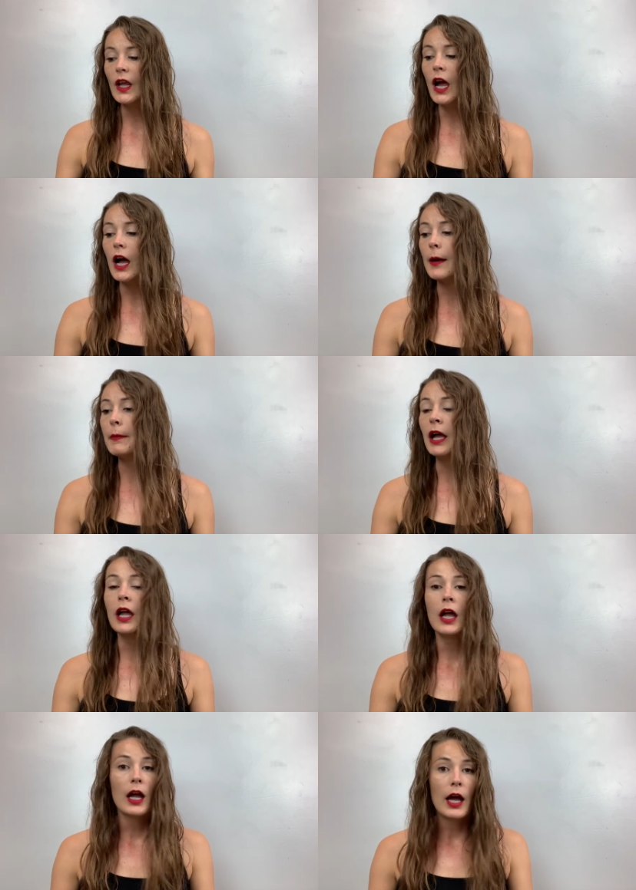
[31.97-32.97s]
Um,
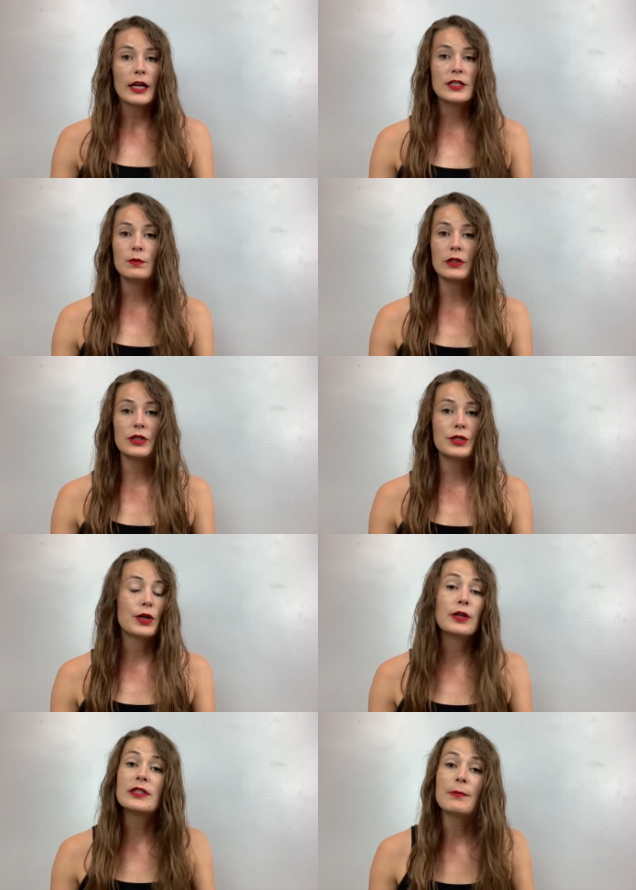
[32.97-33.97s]
I just wanted to show
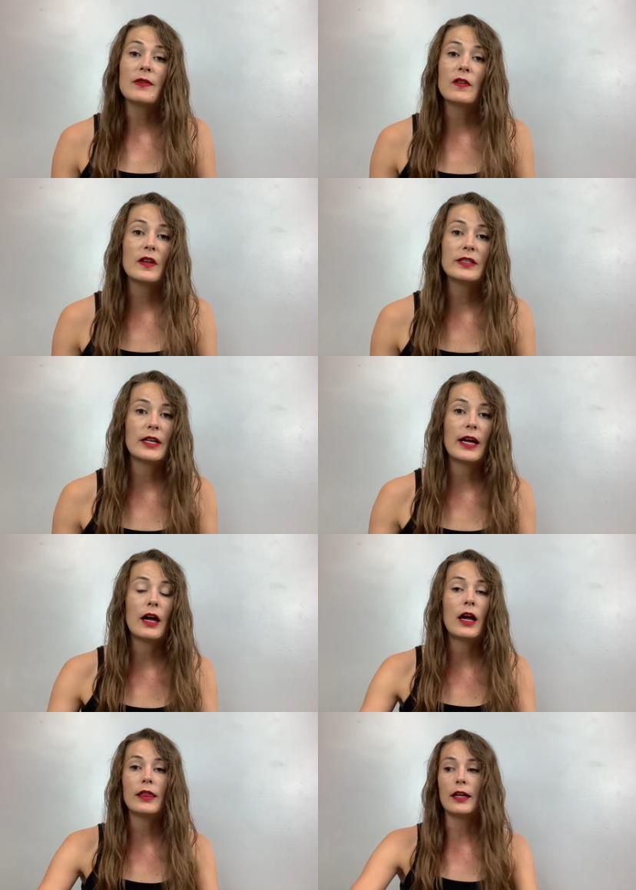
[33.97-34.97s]
you some of the things that I
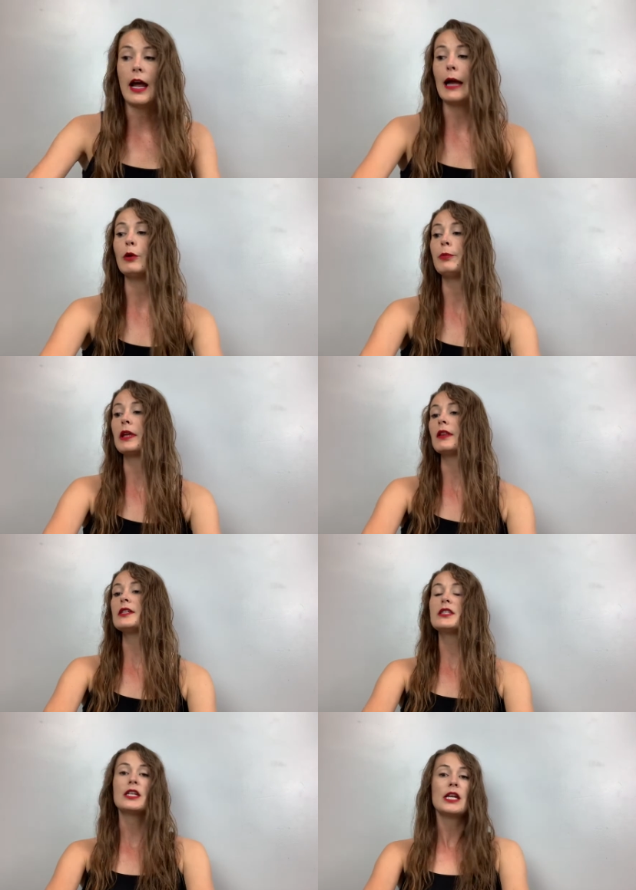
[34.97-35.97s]
got that I will be
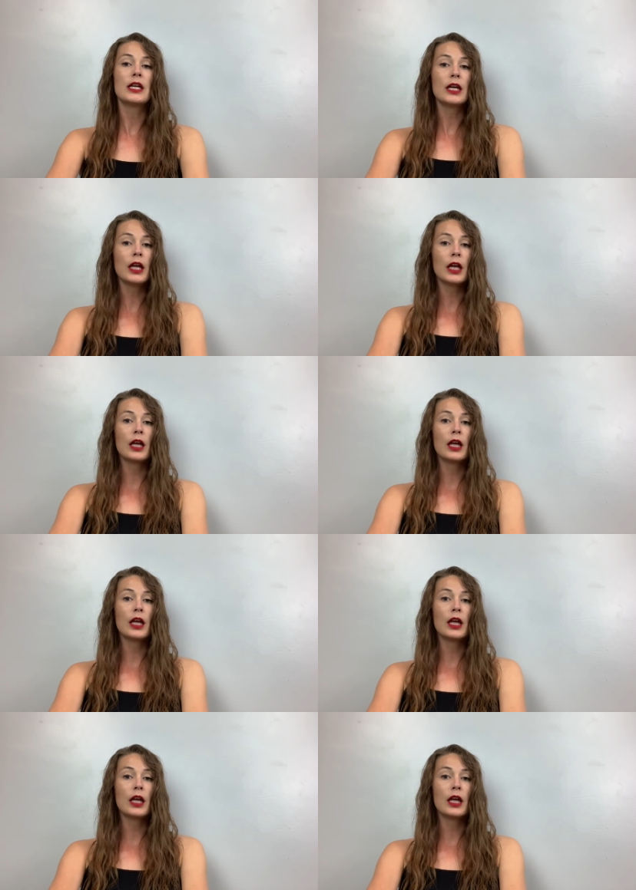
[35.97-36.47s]
listing